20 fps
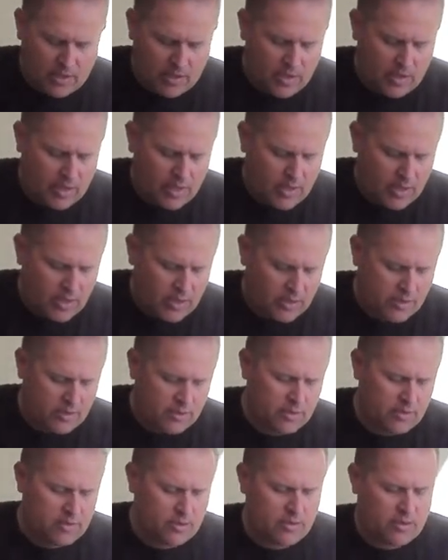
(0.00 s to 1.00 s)
And
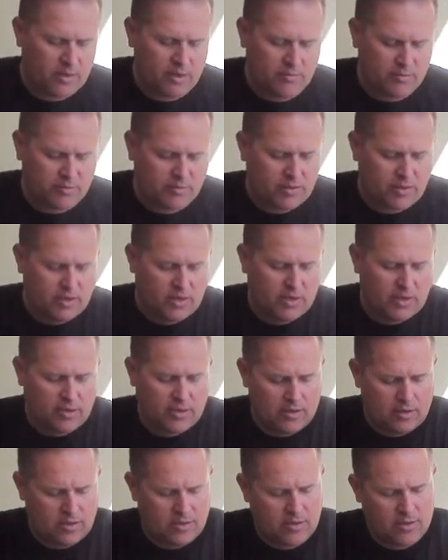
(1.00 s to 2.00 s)
comes with a
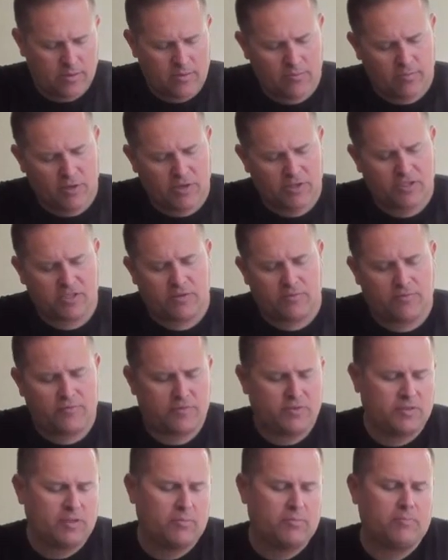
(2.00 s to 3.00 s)
bunch of
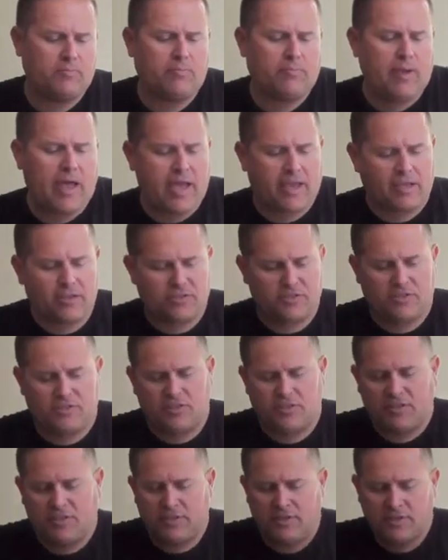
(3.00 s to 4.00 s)

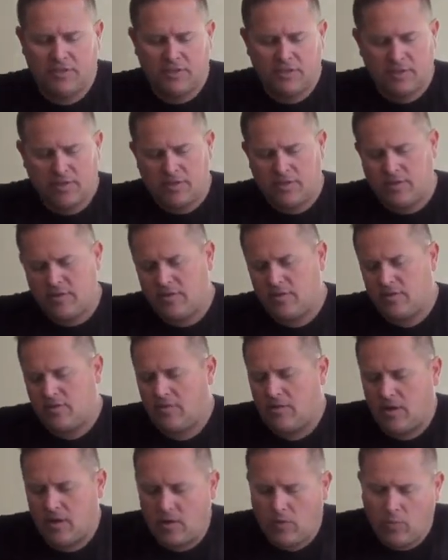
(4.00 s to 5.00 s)
sub-packages here.
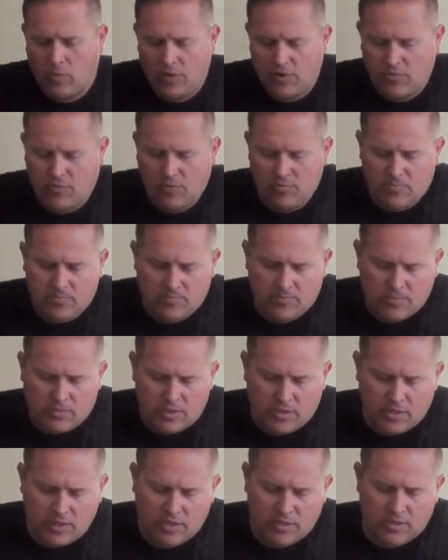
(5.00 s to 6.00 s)
One of them
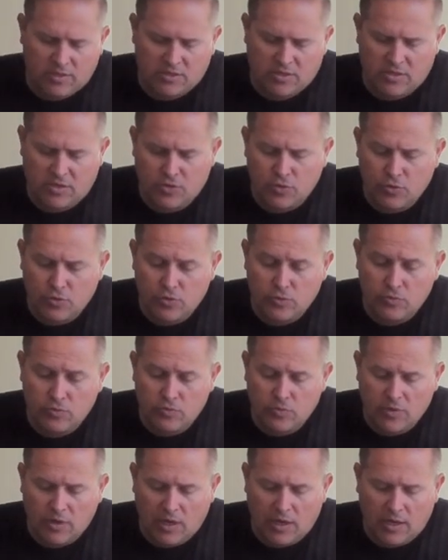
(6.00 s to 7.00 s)
is the
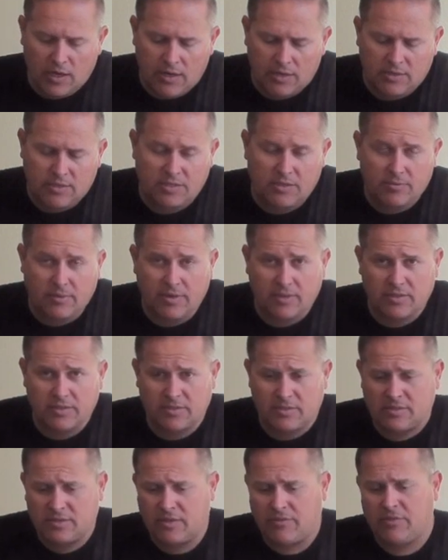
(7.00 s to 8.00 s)
new Trex
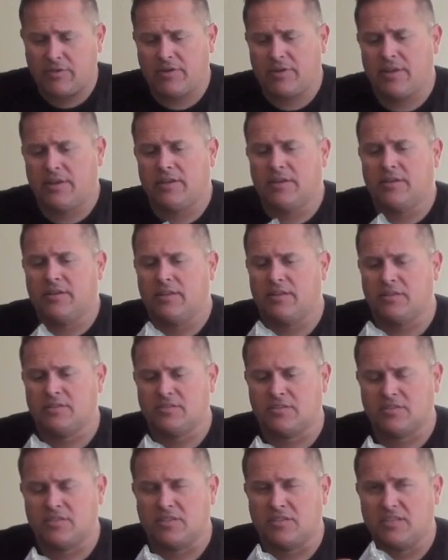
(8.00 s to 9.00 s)
700N.
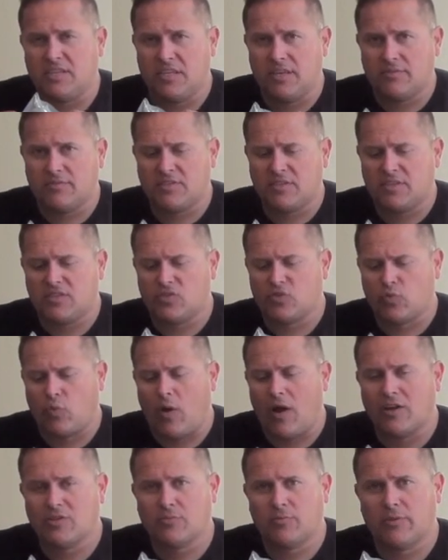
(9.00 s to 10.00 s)
This is the DFC
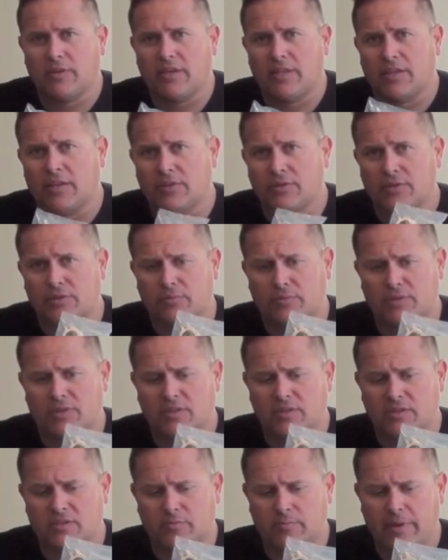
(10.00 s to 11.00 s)
swash plate included
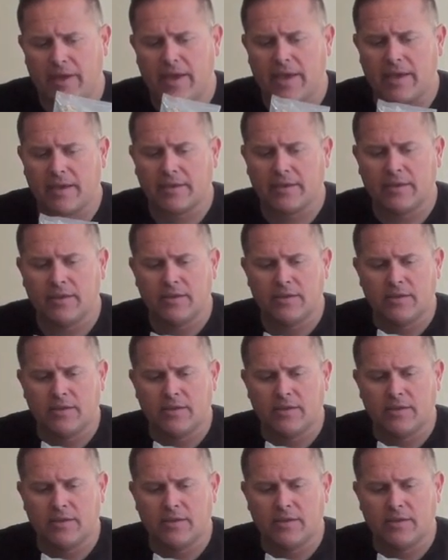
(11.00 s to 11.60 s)
within this bag.